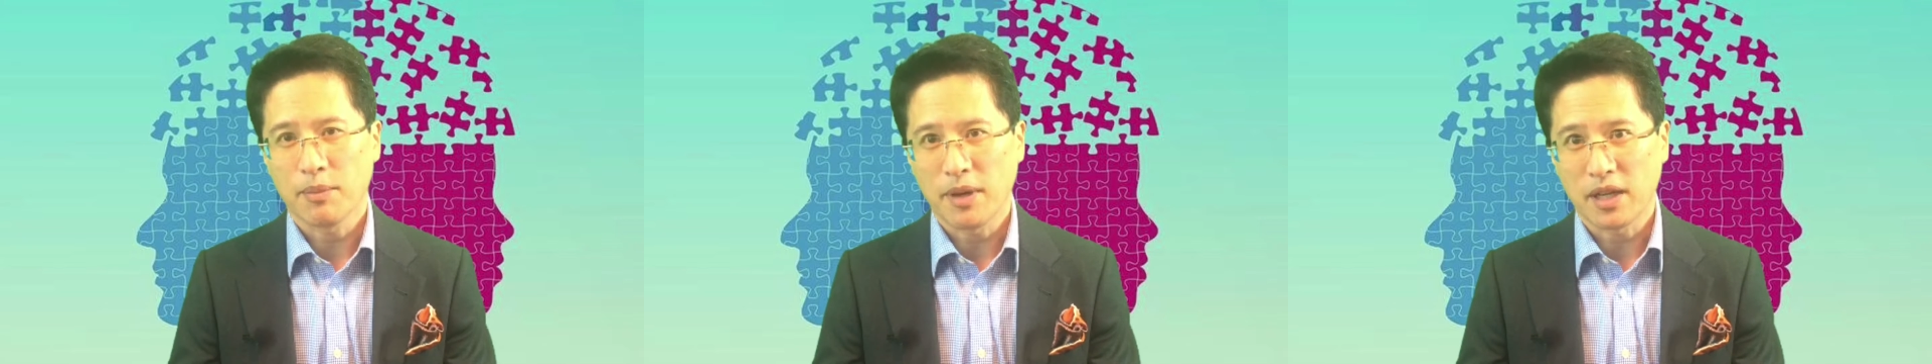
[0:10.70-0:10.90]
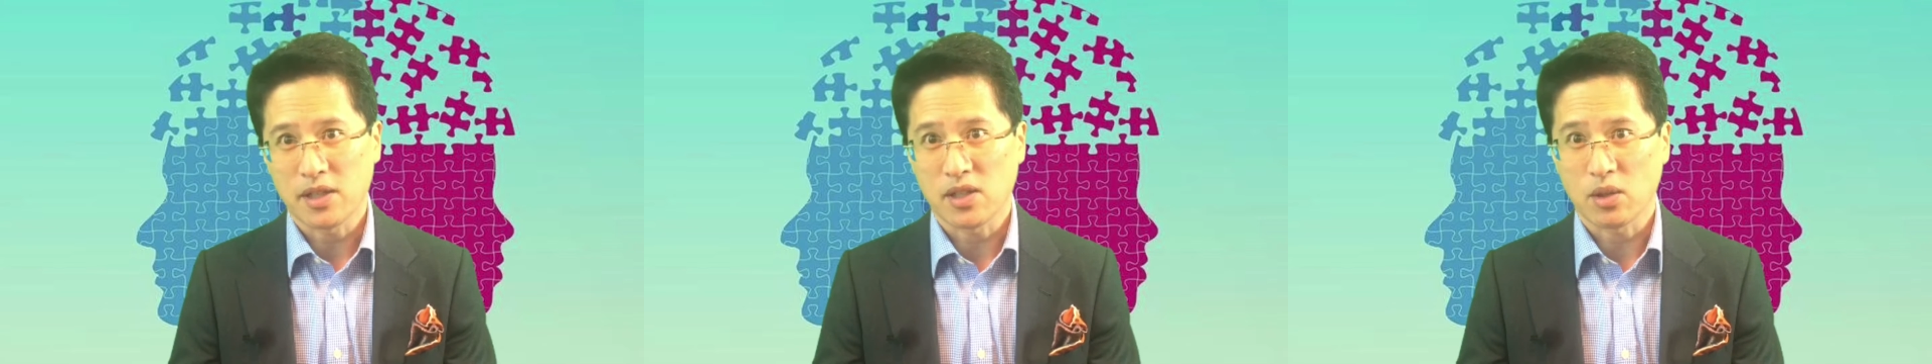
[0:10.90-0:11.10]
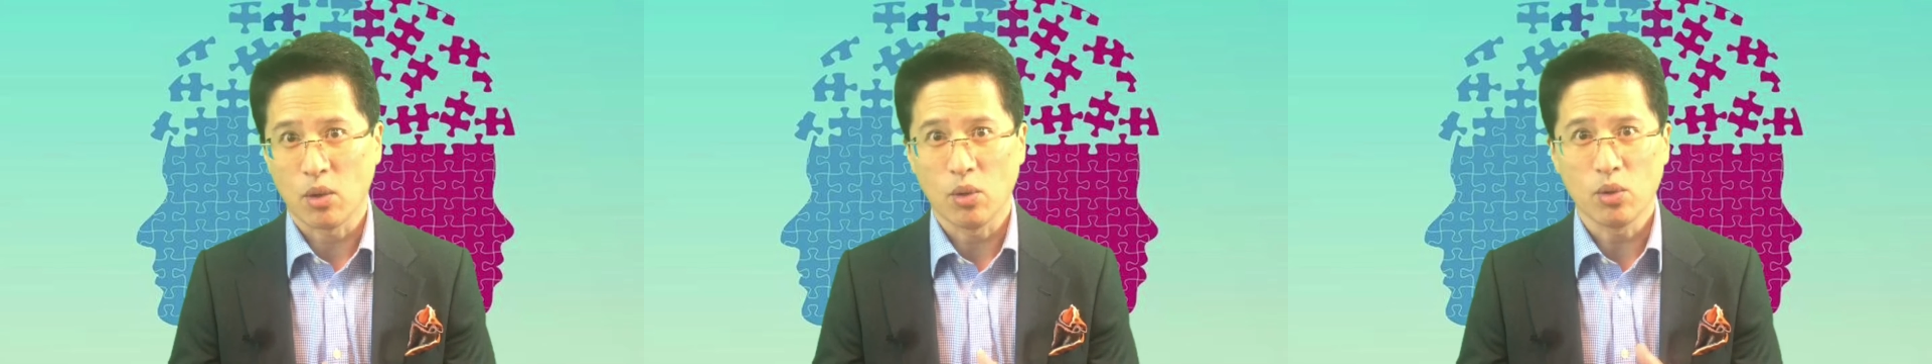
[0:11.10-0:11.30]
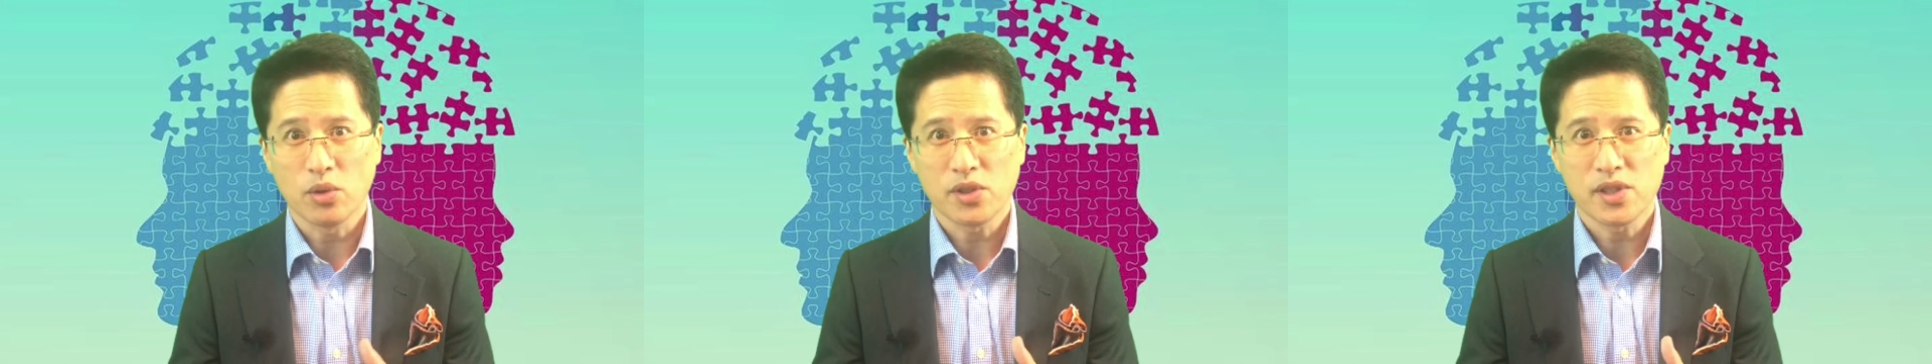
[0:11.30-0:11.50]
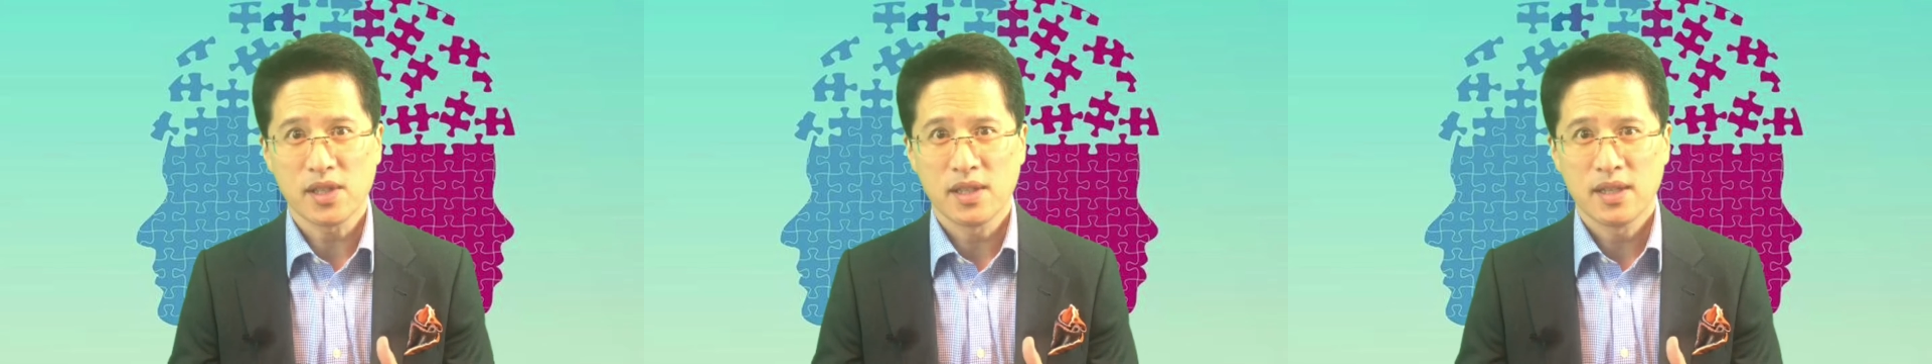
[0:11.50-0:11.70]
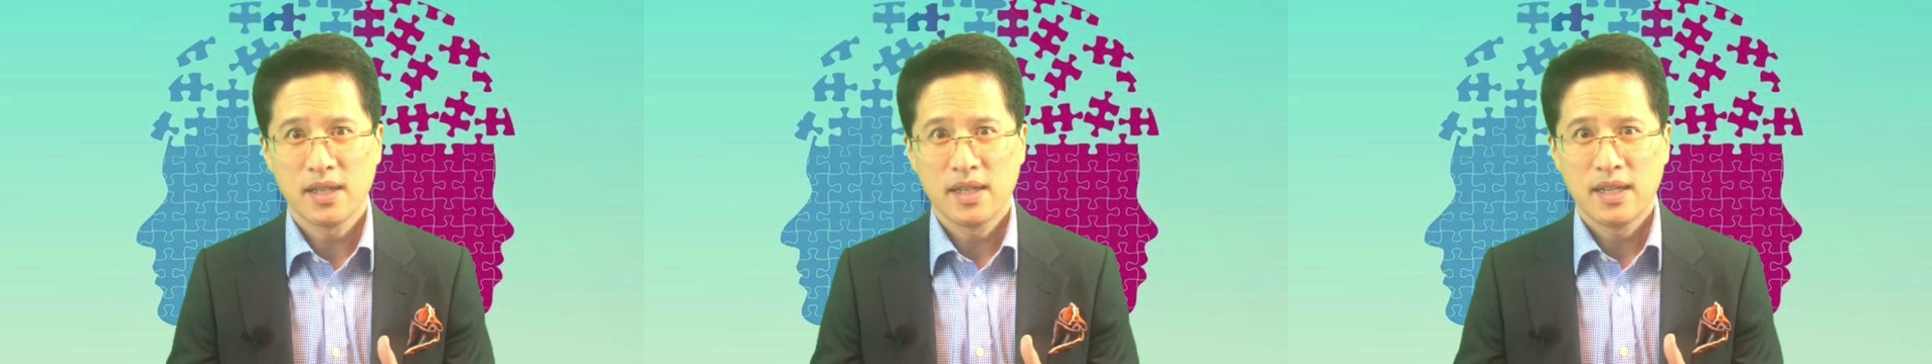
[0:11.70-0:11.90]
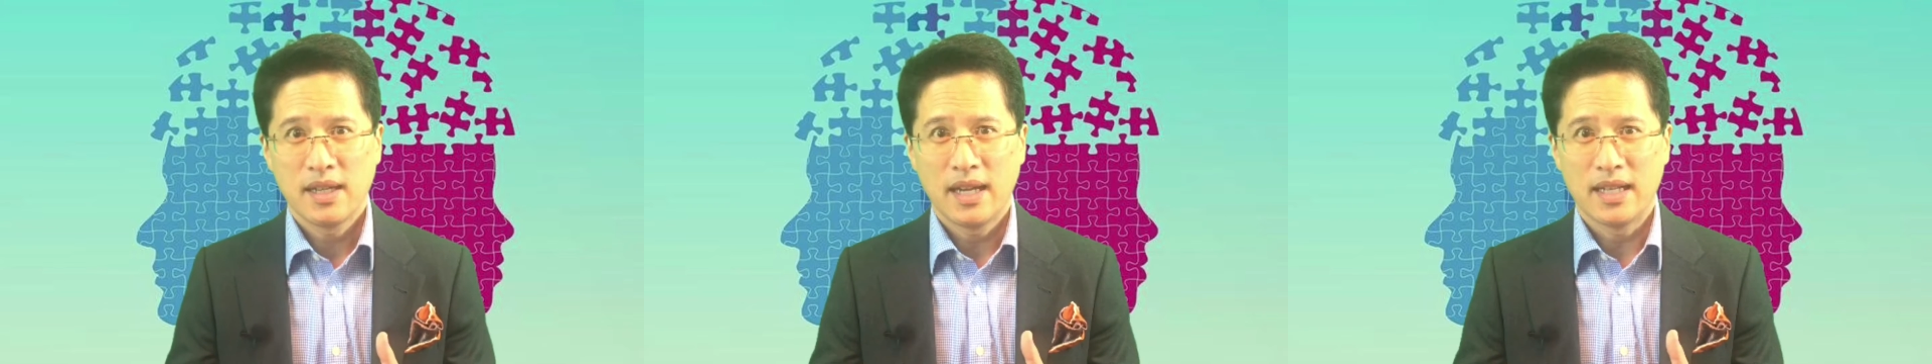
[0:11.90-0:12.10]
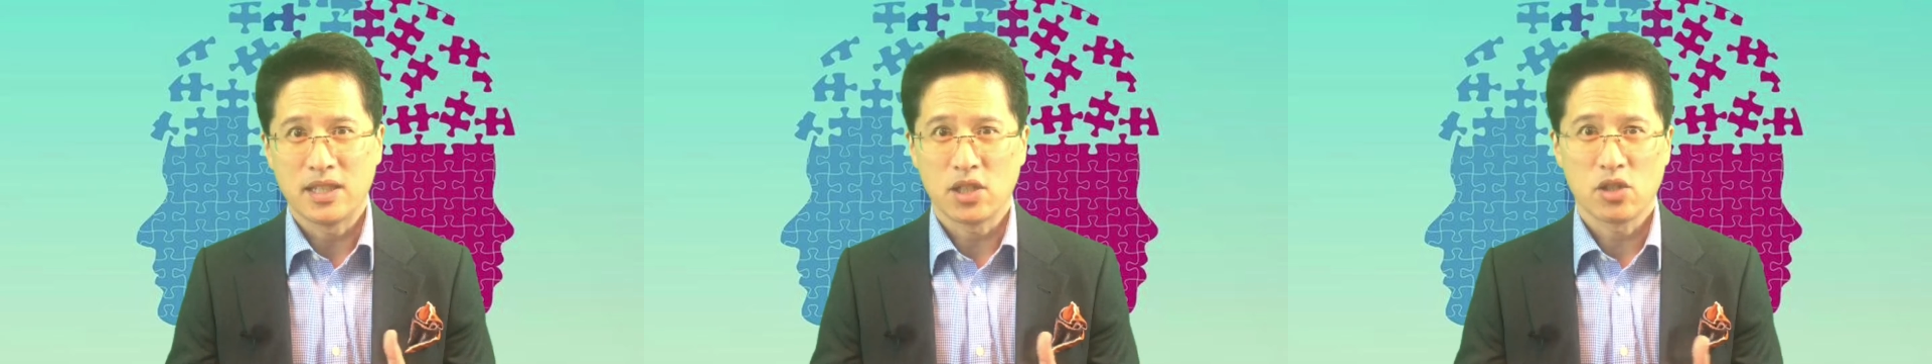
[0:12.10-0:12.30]
about its goals
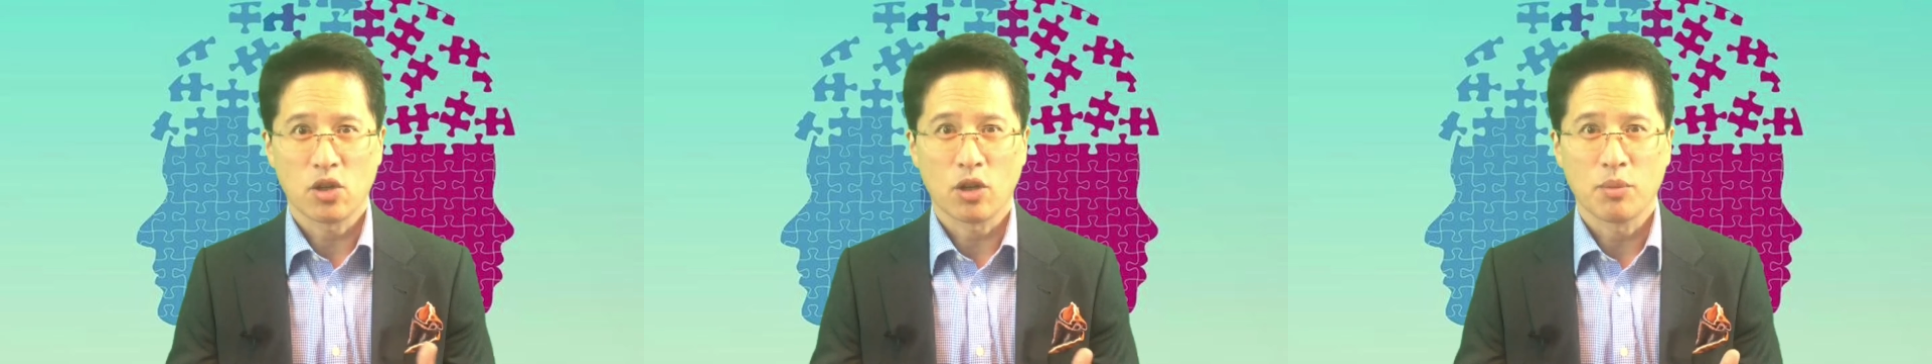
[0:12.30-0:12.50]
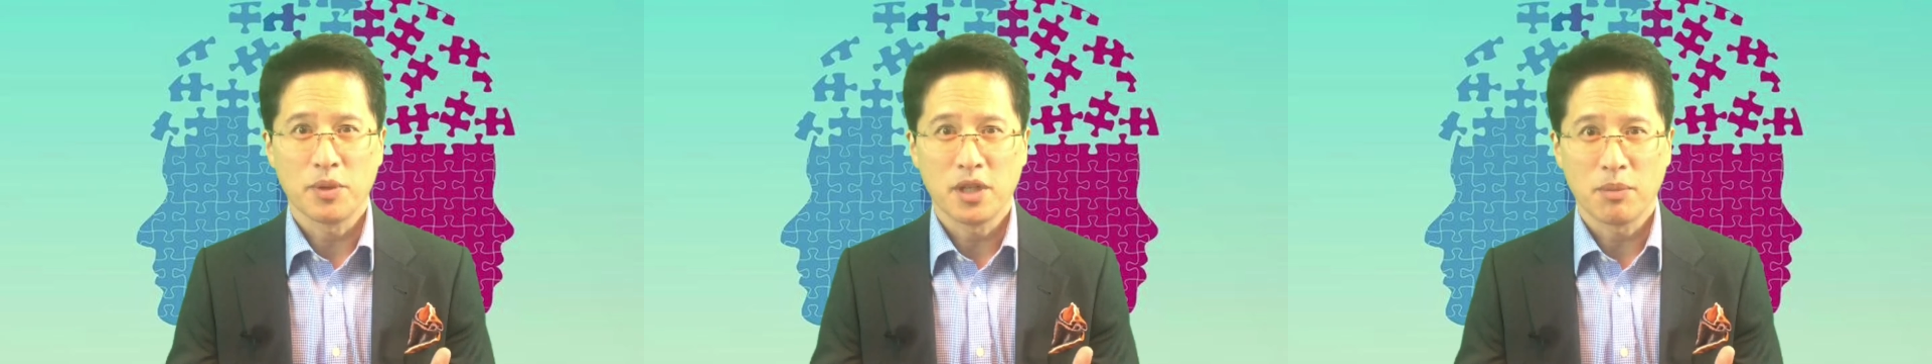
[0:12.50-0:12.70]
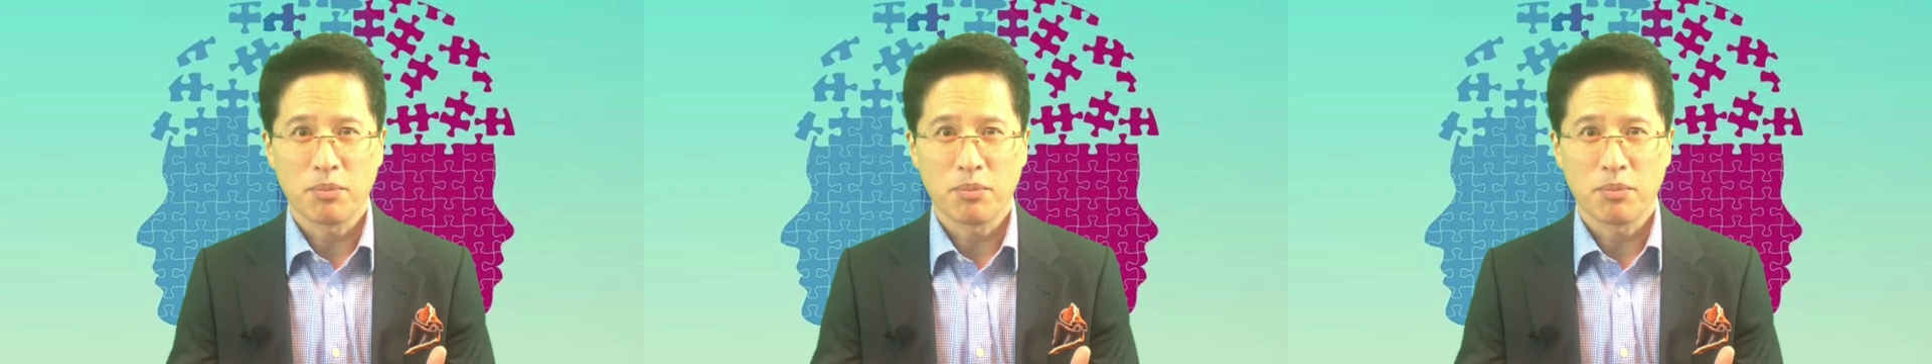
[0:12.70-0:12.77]
and determine a